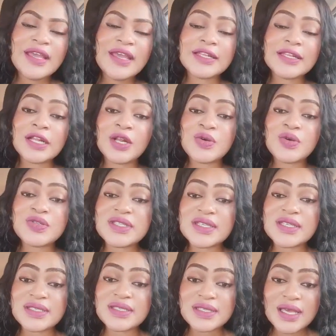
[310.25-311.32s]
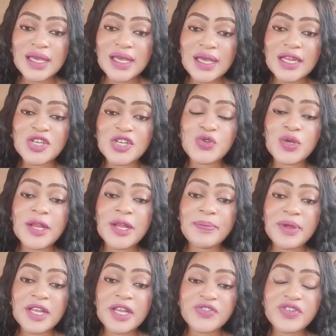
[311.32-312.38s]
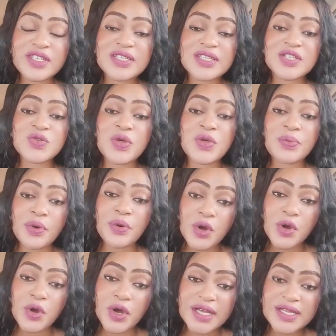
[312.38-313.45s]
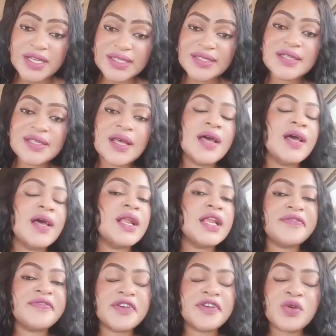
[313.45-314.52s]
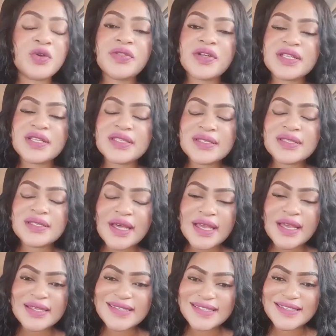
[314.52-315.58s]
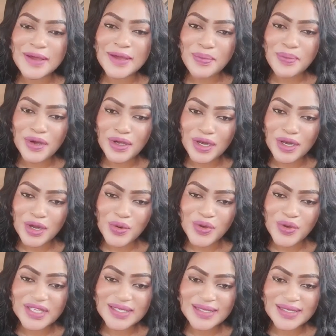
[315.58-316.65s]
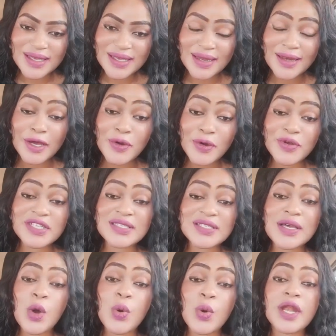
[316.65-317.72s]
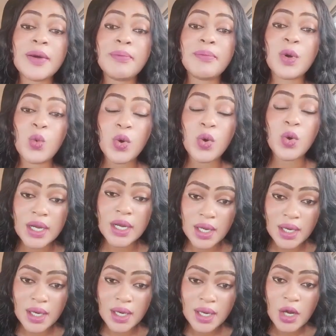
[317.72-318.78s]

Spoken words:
It glows the skin. It really penetrates into the pores, leaving you with that nice, supple, glowing skin. Now it is our number one.